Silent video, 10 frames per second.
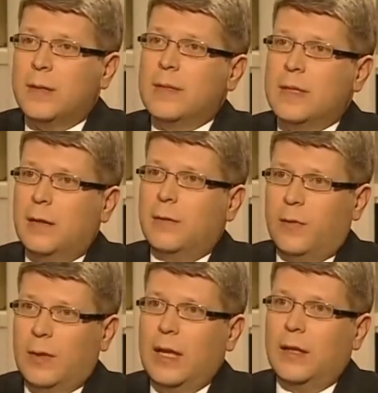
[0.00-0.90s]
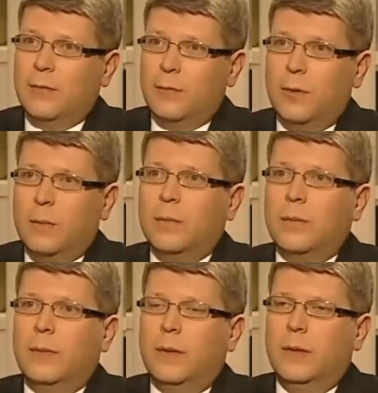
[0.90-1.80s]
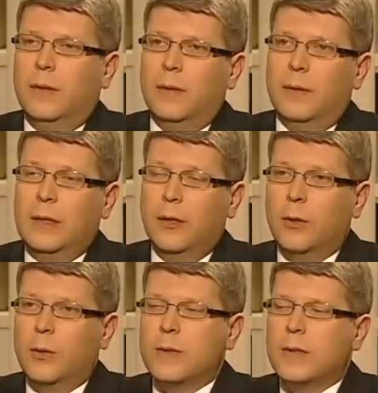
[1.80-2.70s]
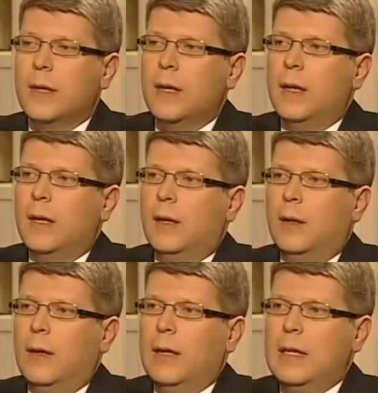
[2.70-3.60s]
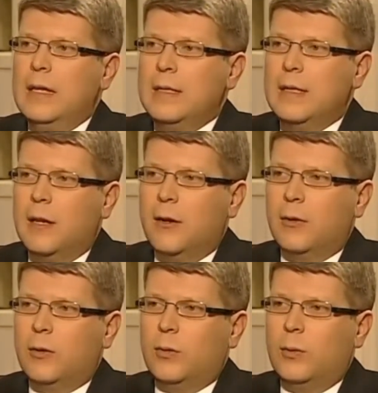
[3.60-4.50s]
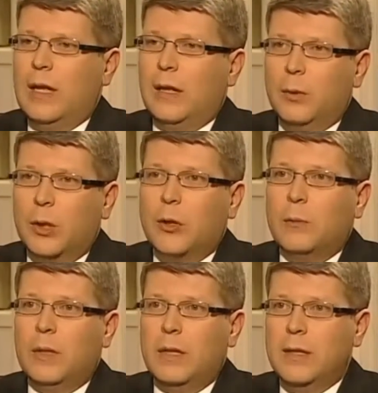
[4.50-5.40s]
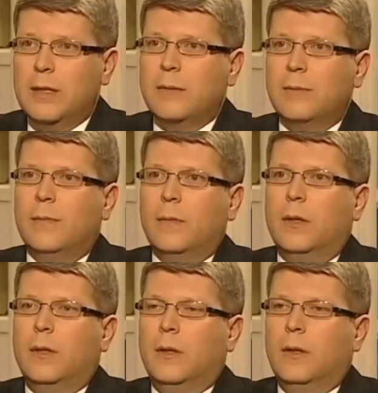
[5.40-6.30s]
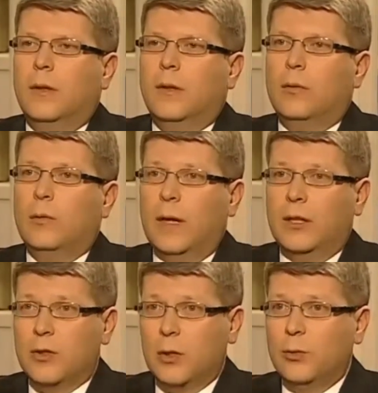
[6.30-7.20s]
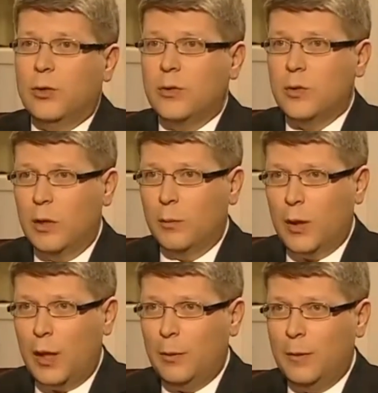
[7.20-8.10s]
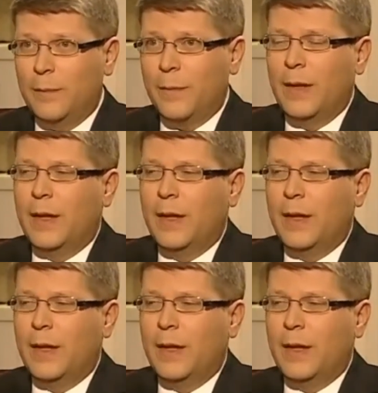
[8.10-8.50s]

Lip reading: himself, again, from the others. He's there to help the companies to find the solutions to their problem.